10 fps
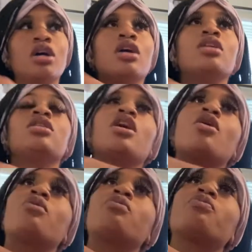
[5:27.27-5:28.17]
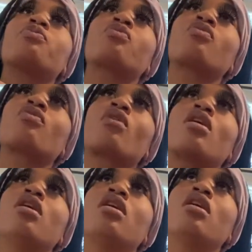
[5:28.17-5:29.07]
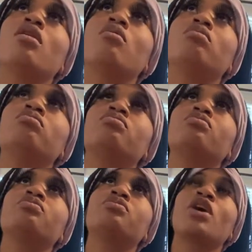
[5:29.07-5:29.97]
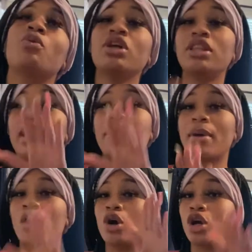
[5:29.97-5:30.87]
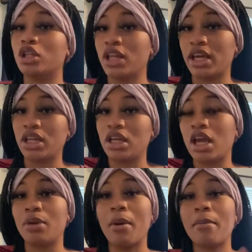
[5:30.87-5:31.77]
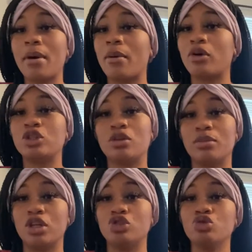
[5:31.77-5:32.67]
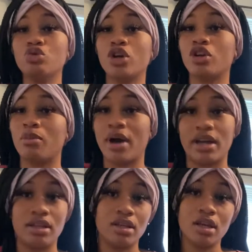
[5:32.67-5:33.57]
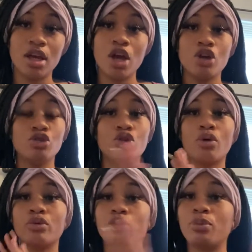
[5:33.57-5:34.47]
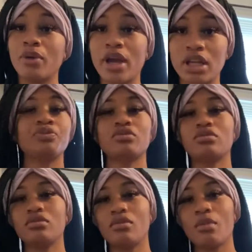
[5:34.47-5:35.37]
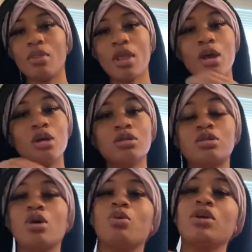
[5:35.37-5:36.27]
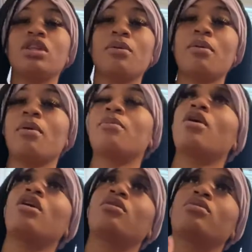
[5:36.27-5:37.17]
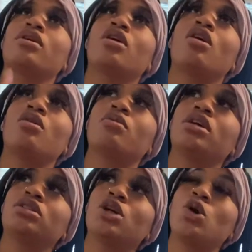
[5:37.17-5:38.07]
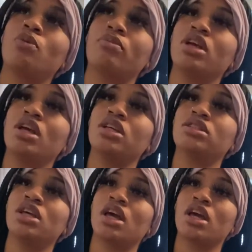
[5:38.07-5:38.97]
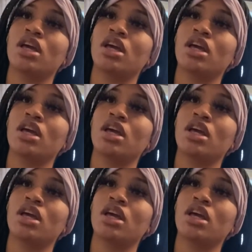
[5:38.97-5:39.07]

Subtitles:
So, and one thing about a lady, and my mom always told me this, you know your body. You know when you're pregnant. So one thing my mama always told me is that